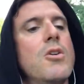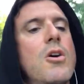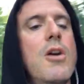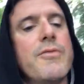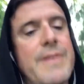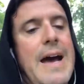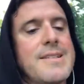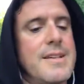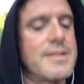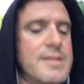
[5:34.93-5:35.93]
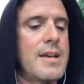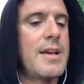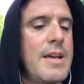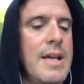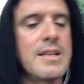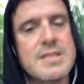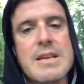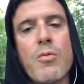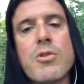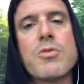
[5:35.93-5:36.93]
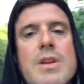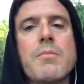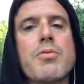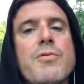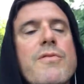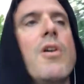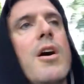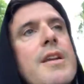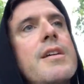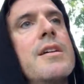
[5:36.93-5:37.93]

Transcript: all facets and see where you can improve on.